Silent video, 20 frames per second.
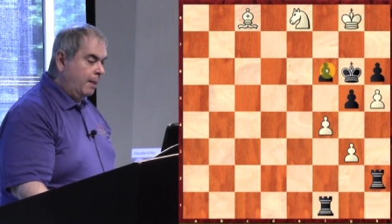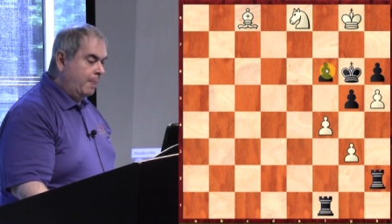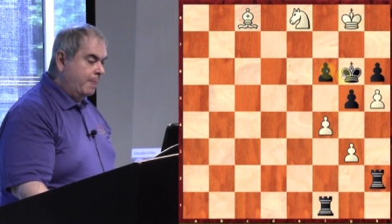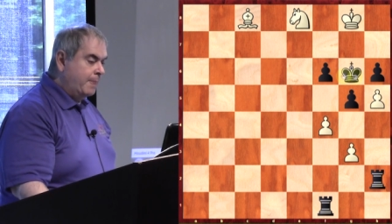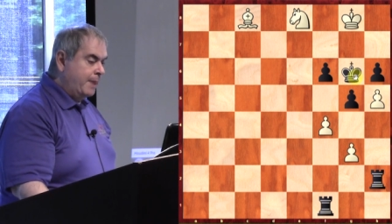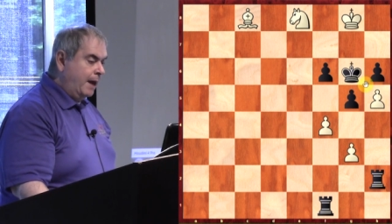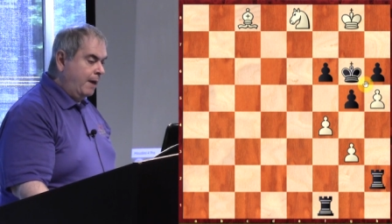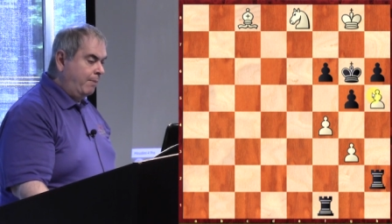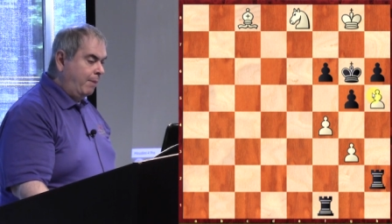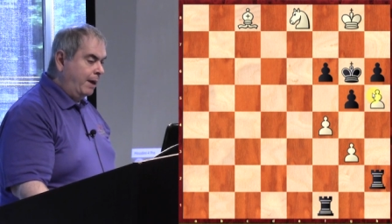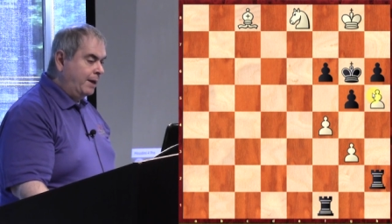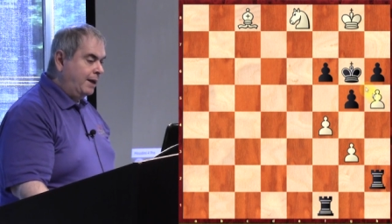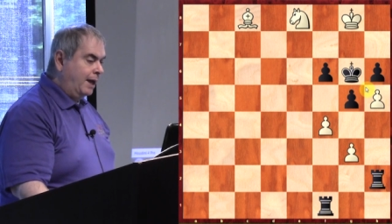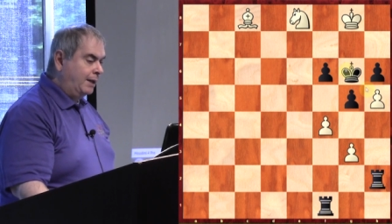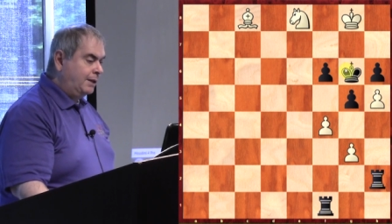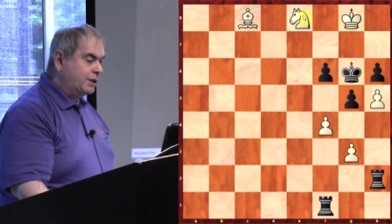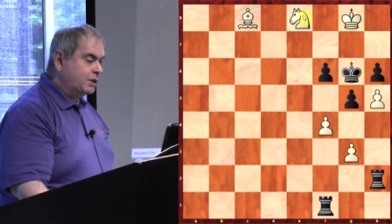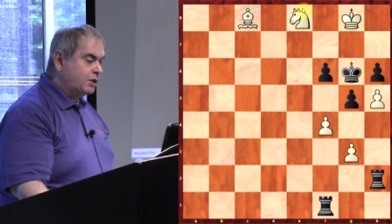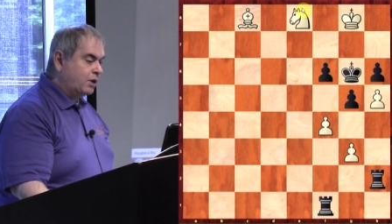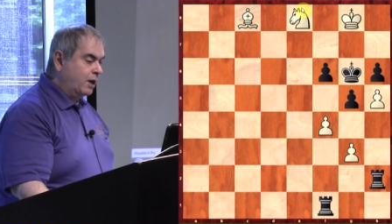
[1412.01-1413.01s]
then my
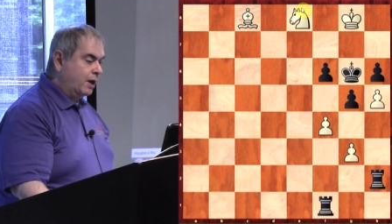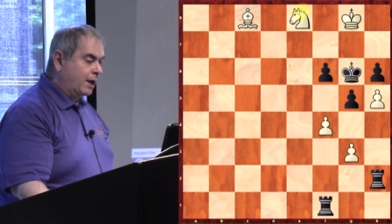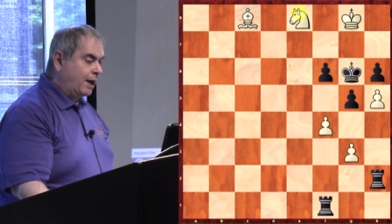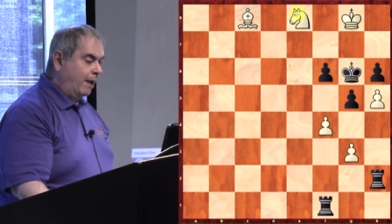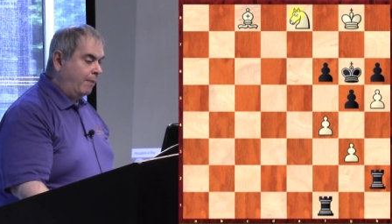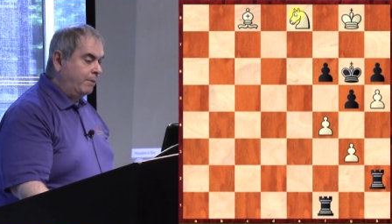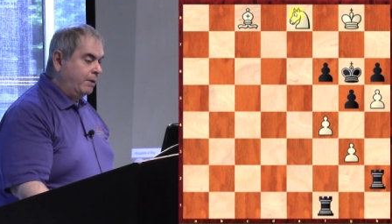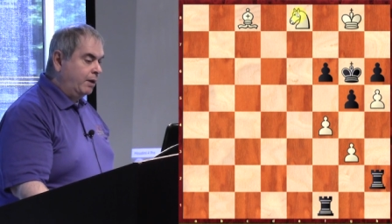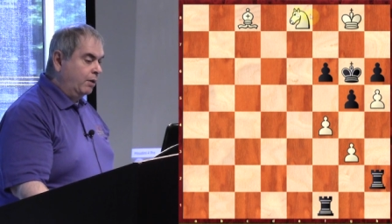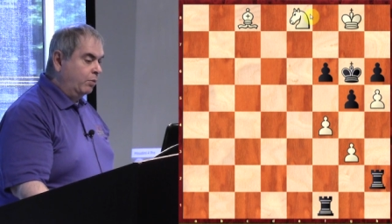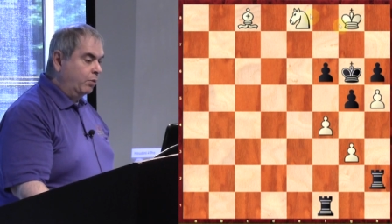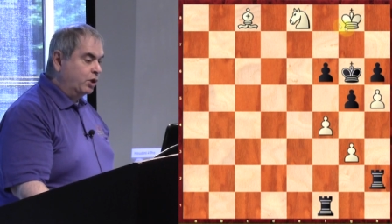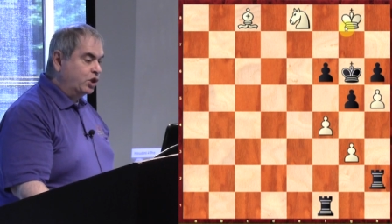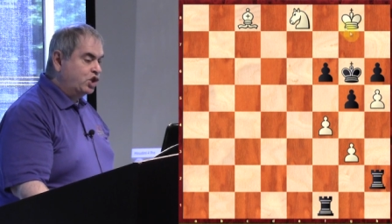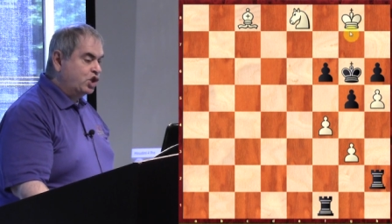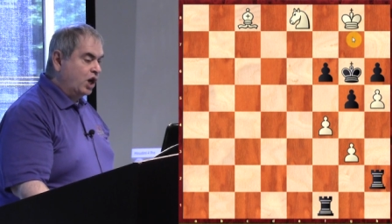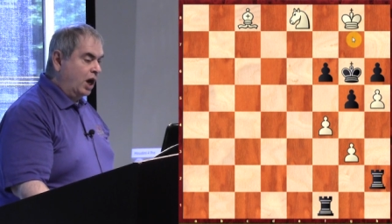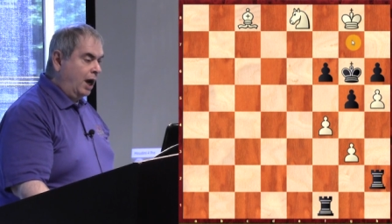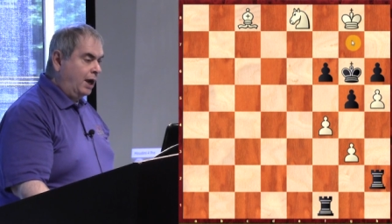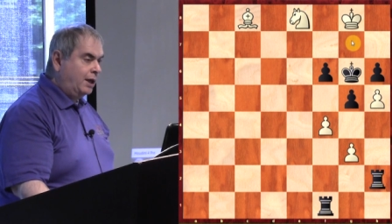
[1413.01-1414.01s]
knight is going to come here with
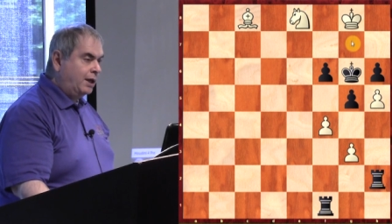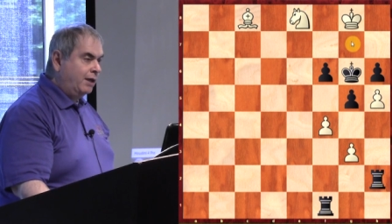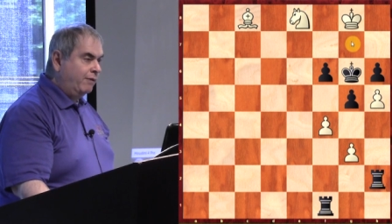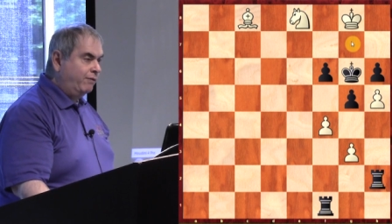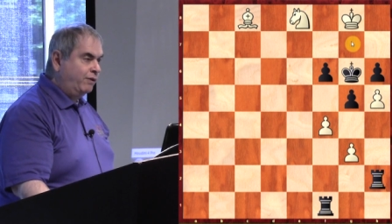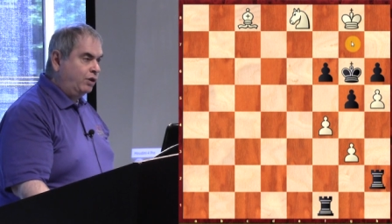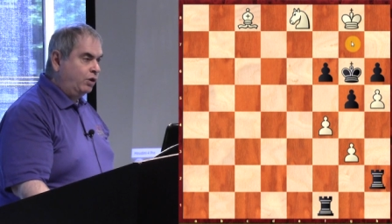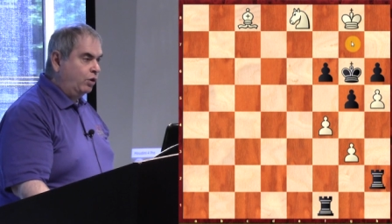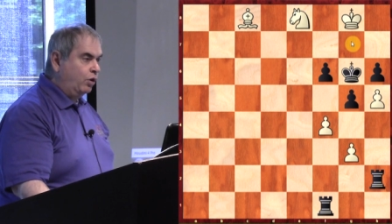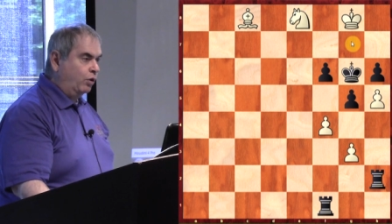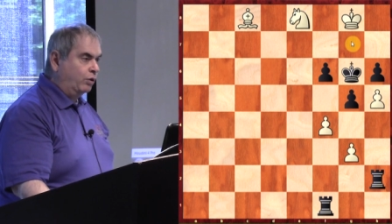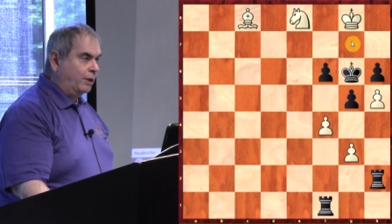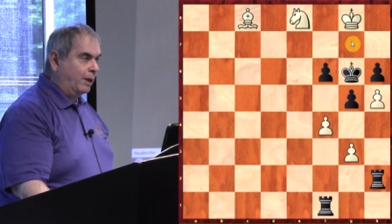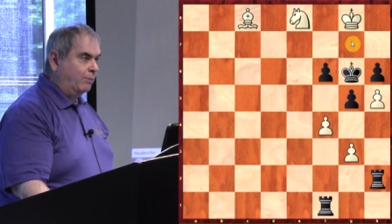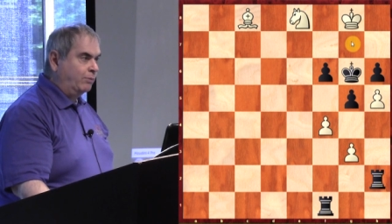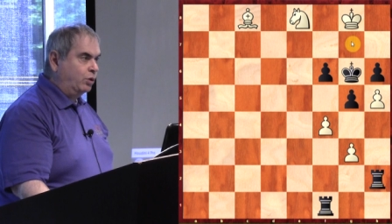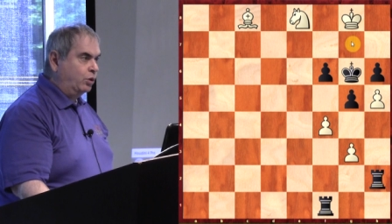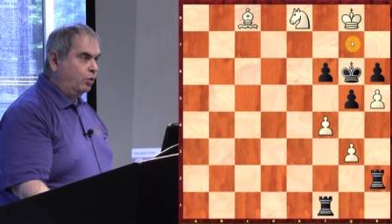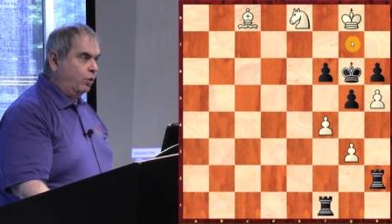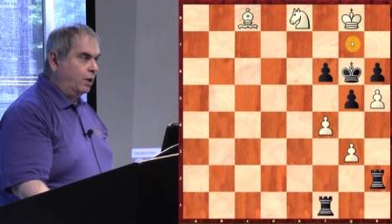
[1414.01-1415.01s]
check, giving you no
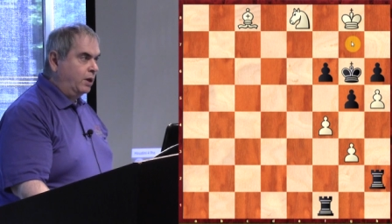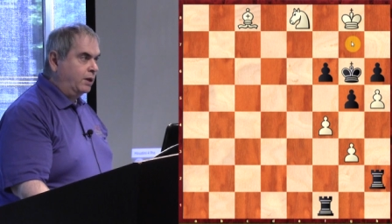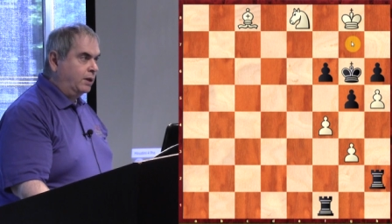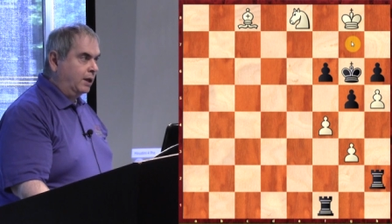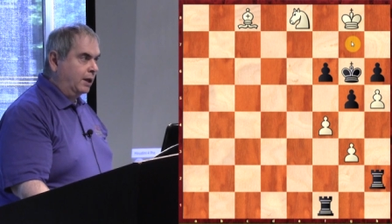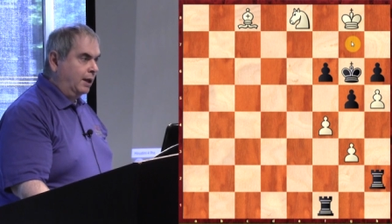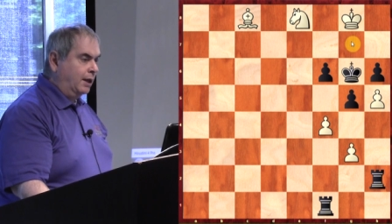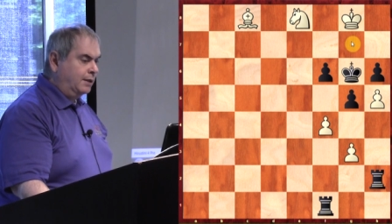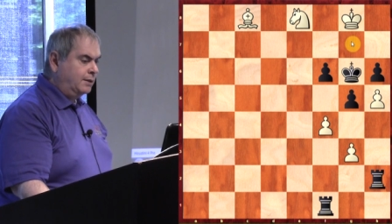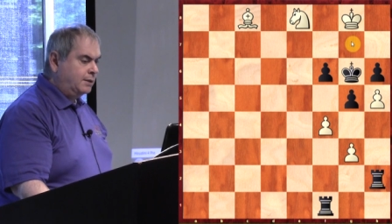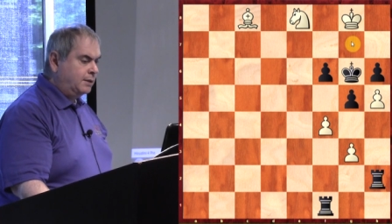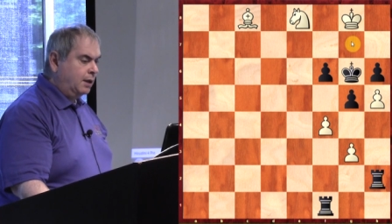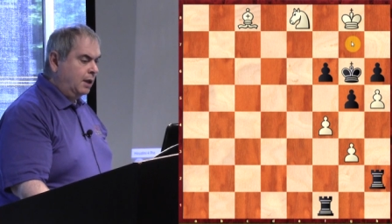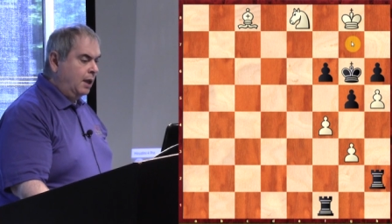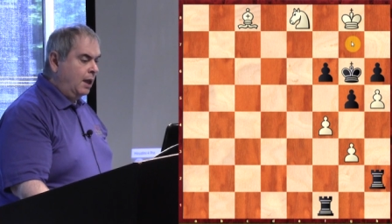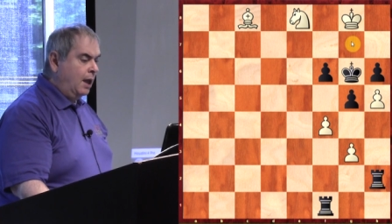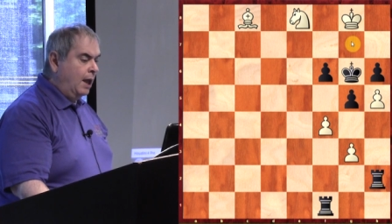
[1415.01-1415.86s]
time to do anything else.